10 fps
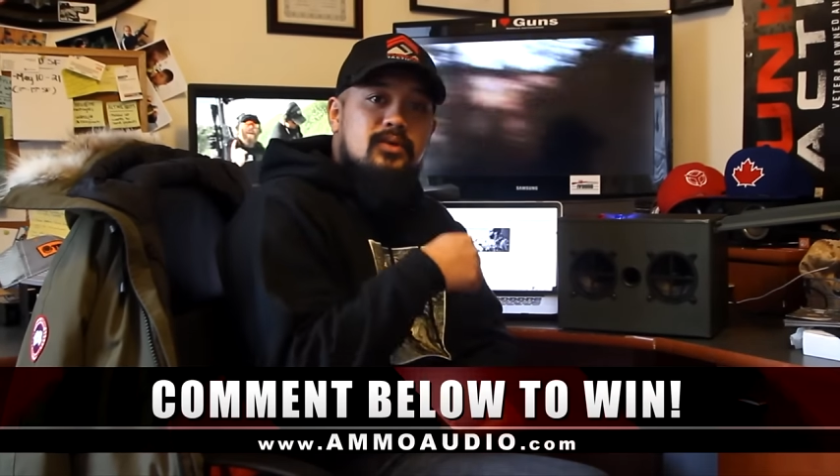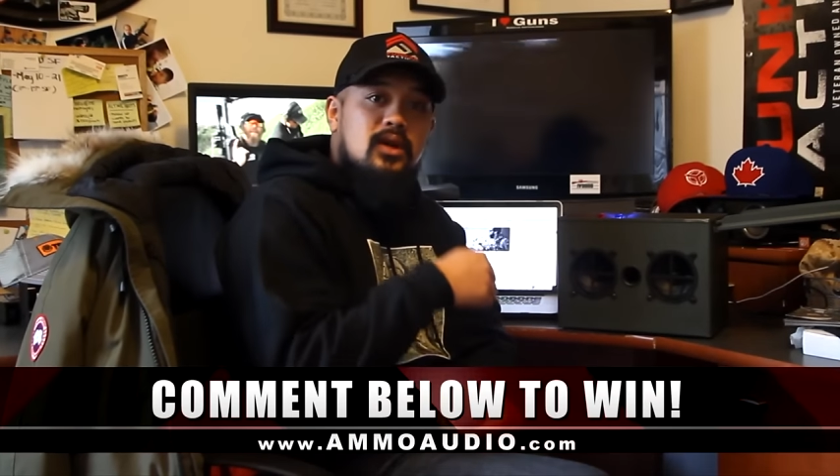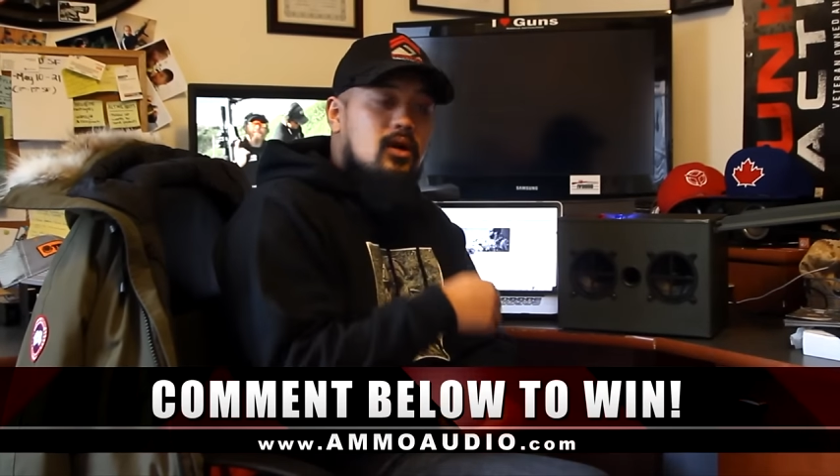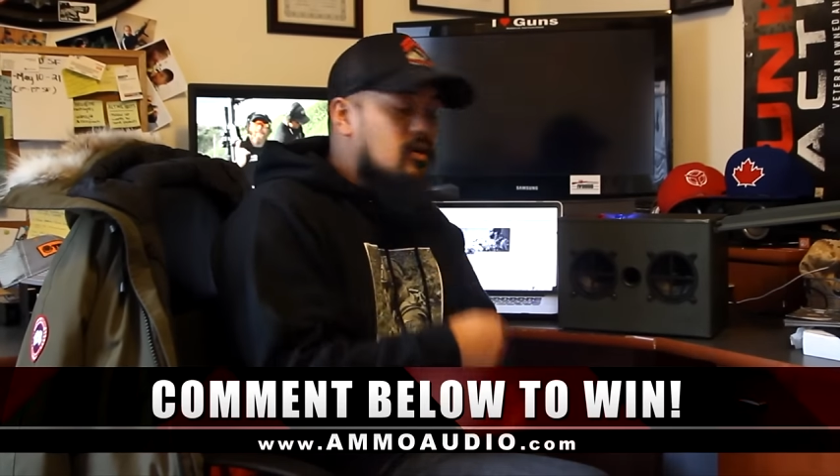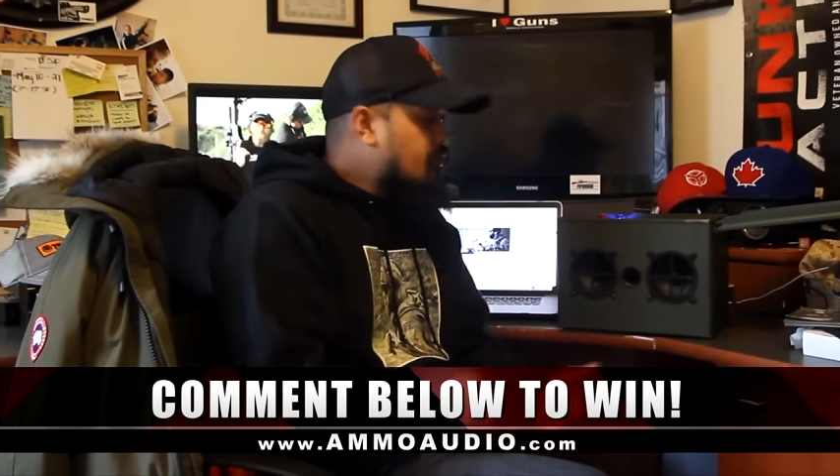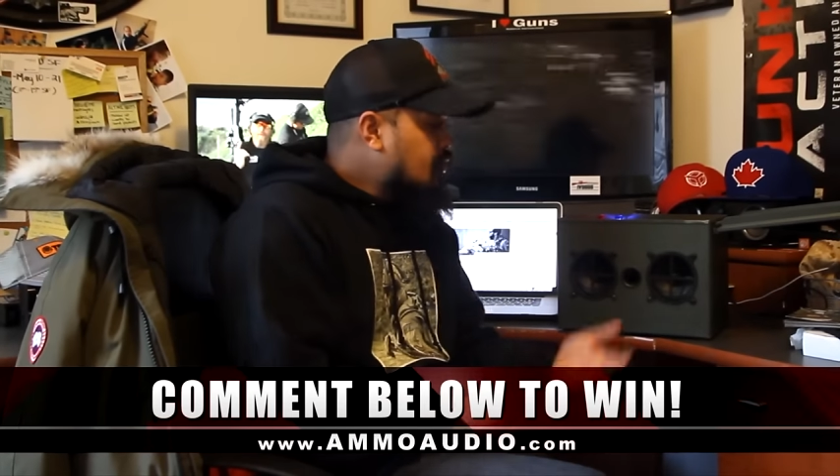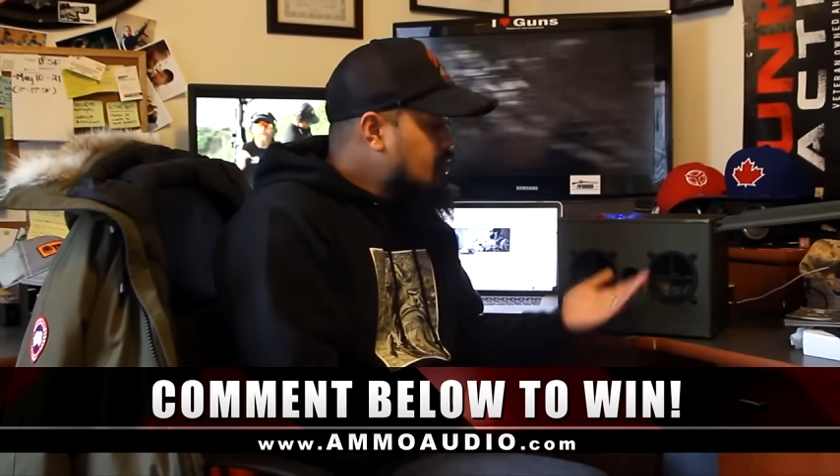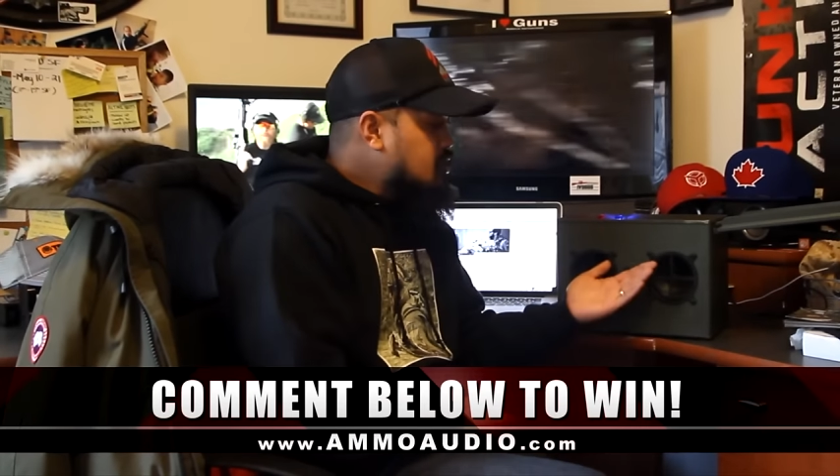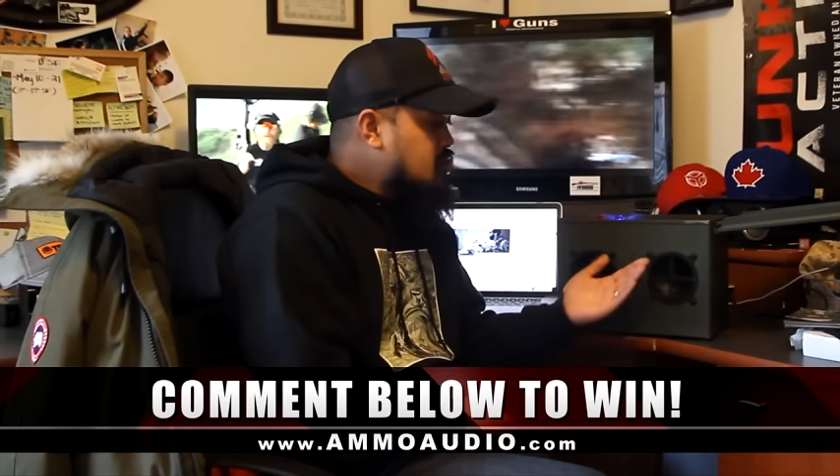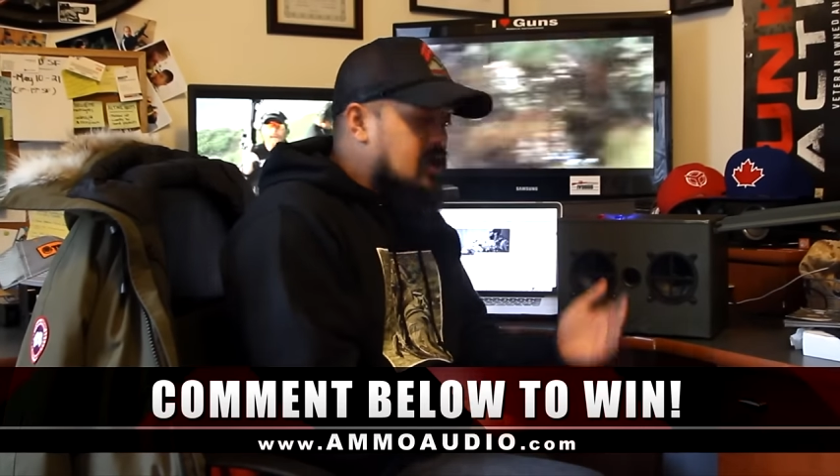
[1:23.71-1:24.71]
below for
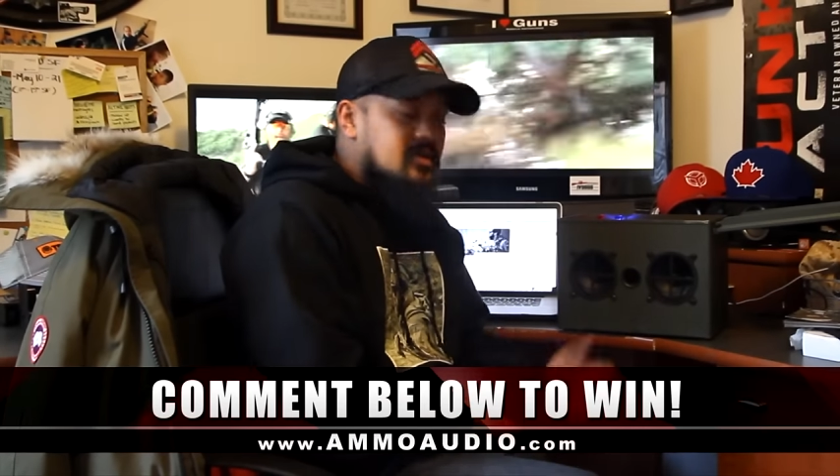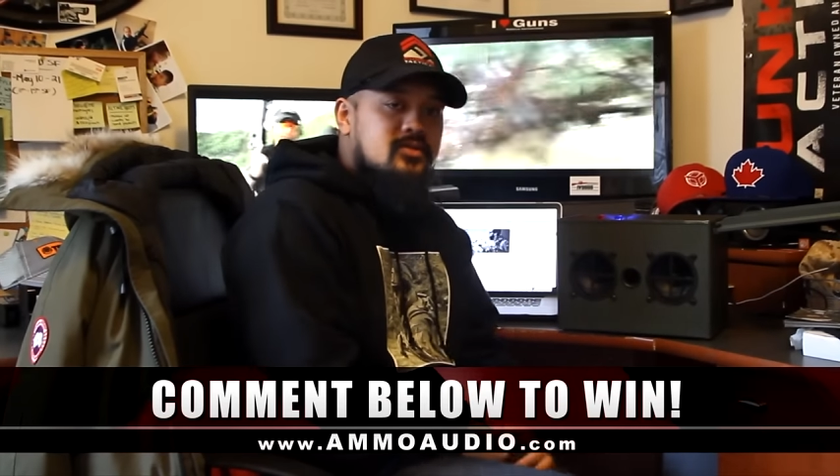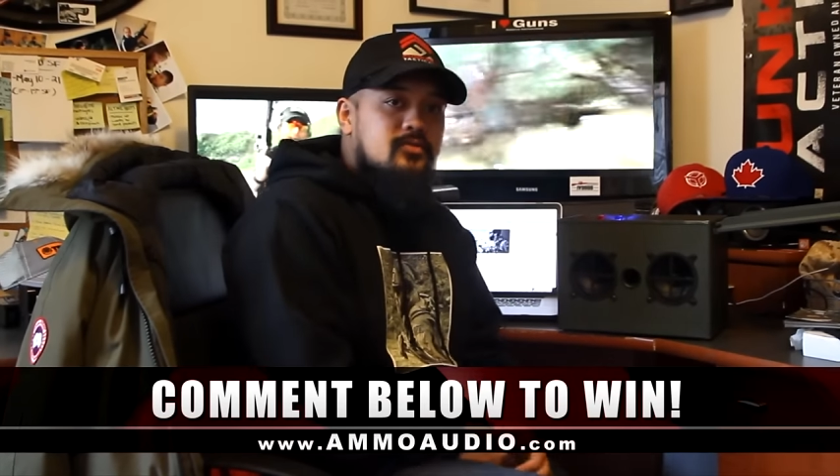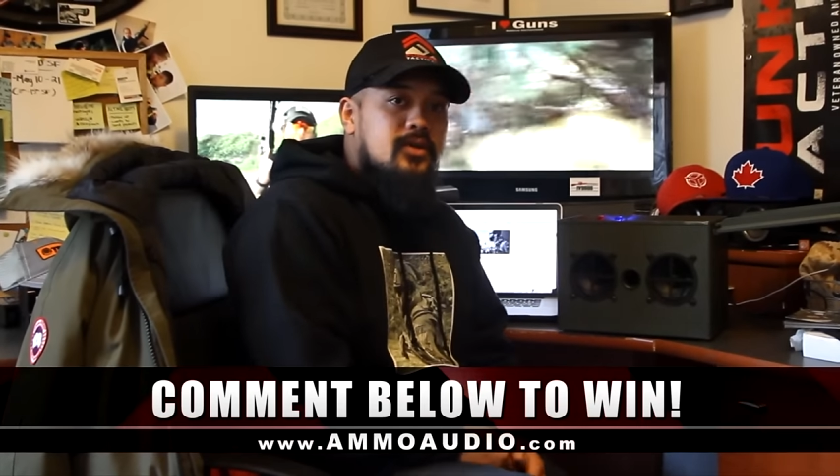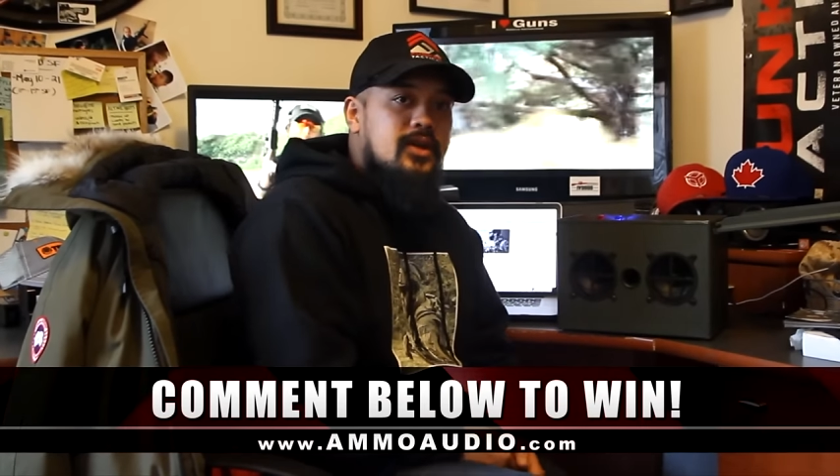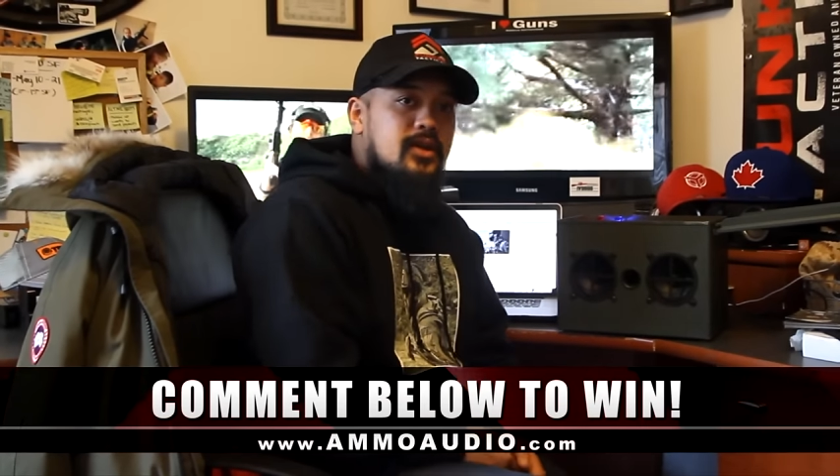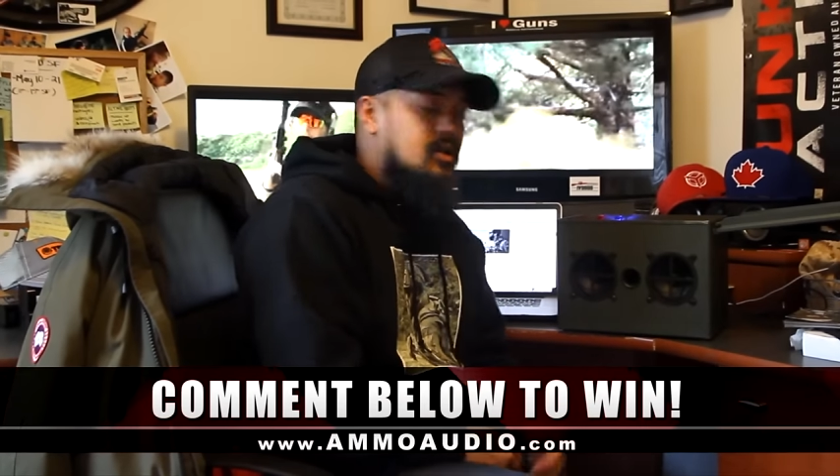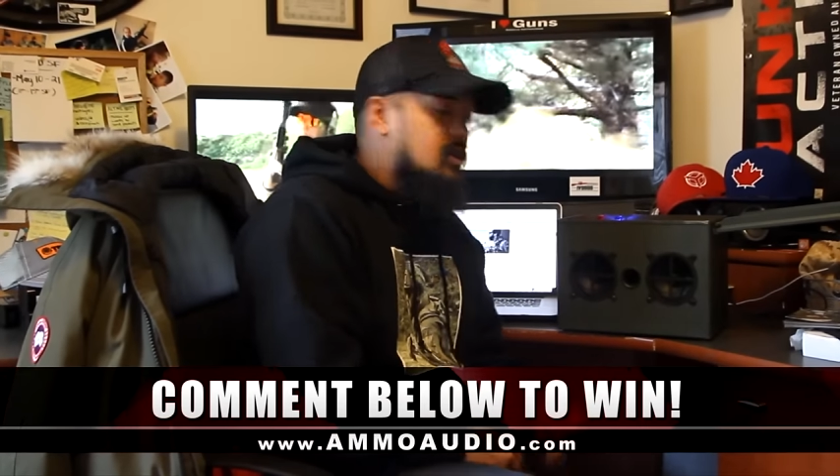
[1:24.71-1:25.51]
your chance to win